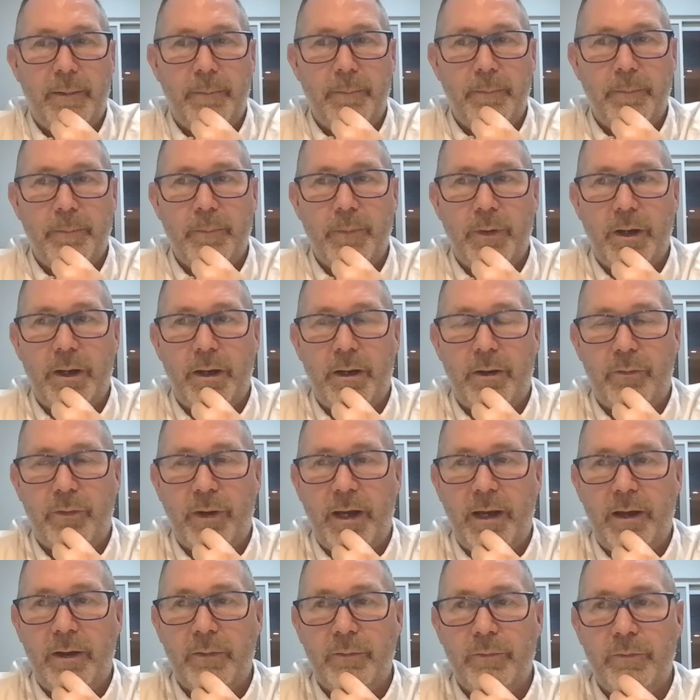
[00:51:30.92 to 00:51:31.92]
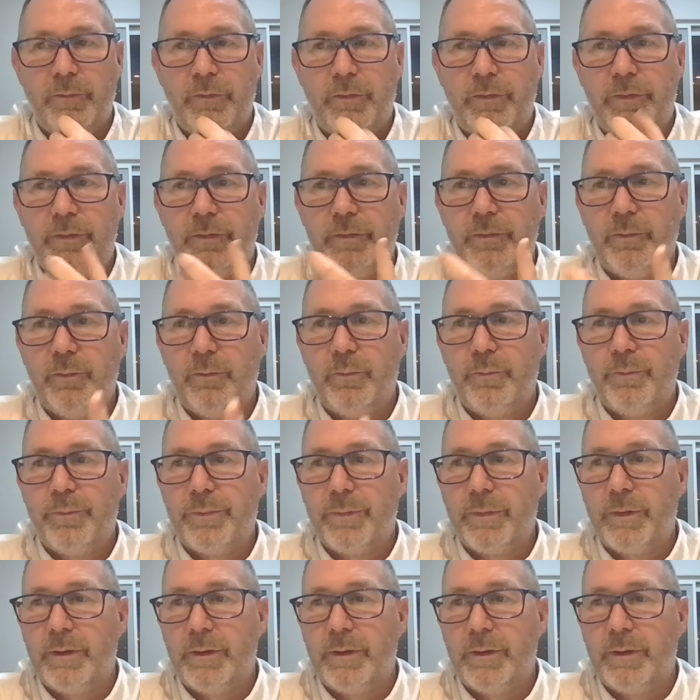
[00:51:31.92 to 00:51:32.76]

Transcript: um, around